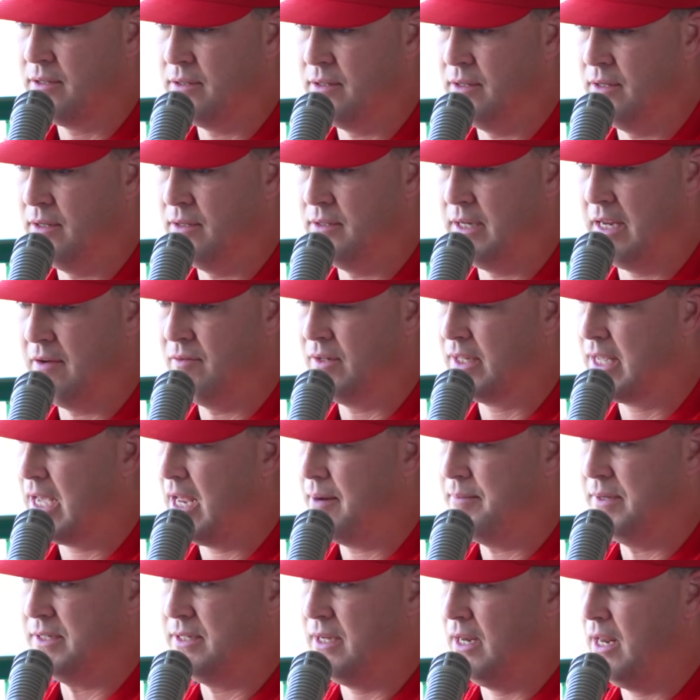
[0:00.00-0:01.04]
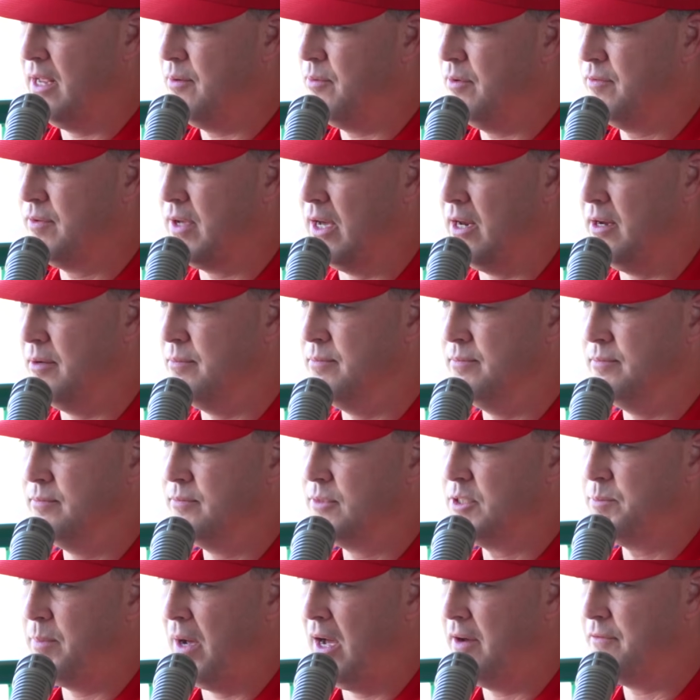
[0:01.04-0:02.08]
the Naval Academy said, "Hey, we've got a
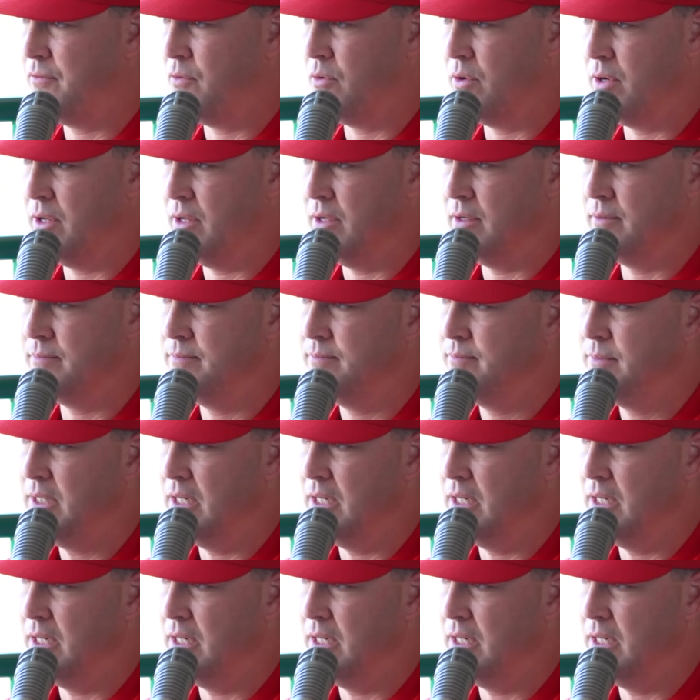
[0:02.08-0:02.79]
spot for you.